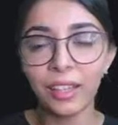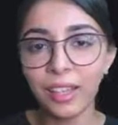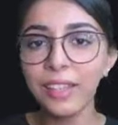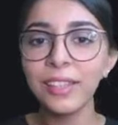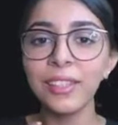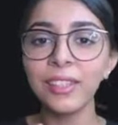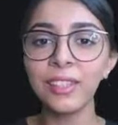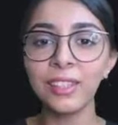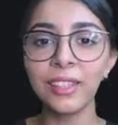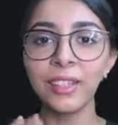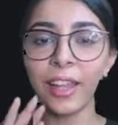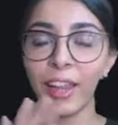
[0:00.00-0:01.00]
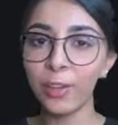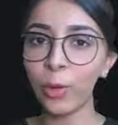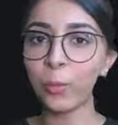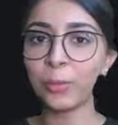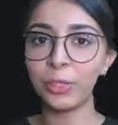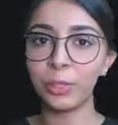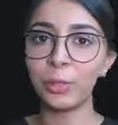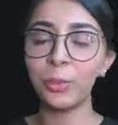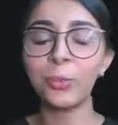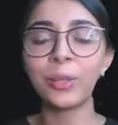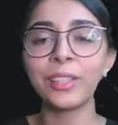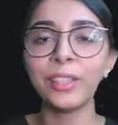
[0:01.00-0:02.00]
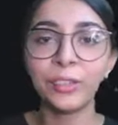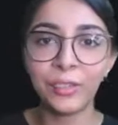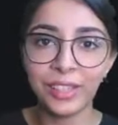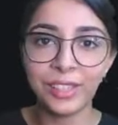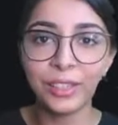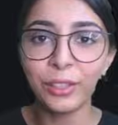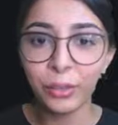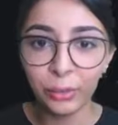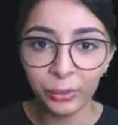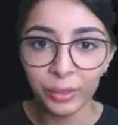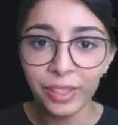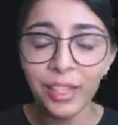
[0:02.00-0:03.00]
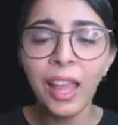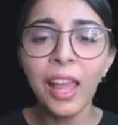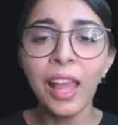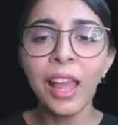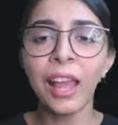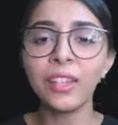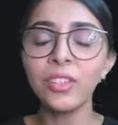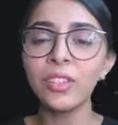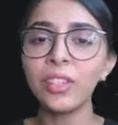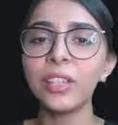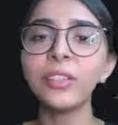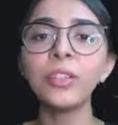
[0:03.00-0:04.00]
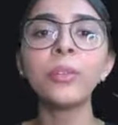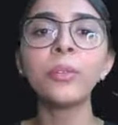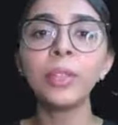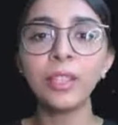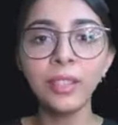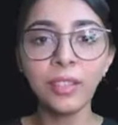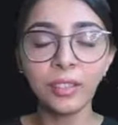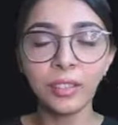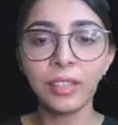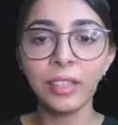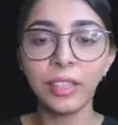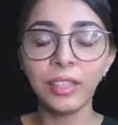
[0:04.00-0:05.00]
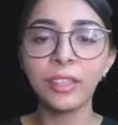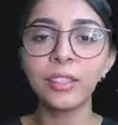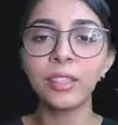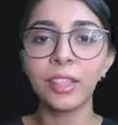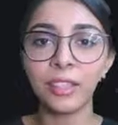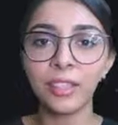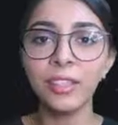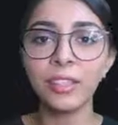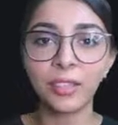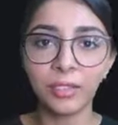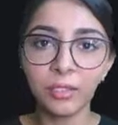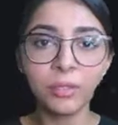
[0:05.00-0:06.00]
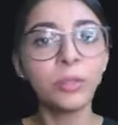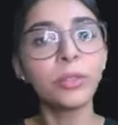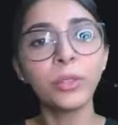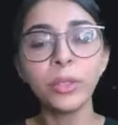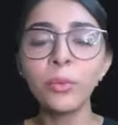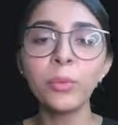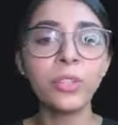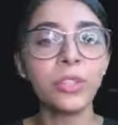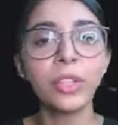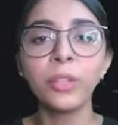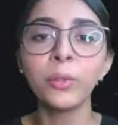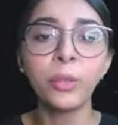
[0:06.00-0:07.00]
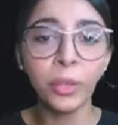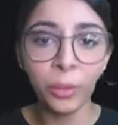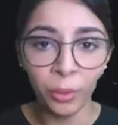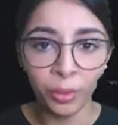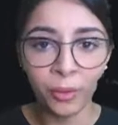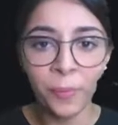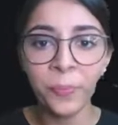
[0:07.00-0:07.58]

and just sit and observe what their friends are doing and just intervene in the things which they're doing wrong,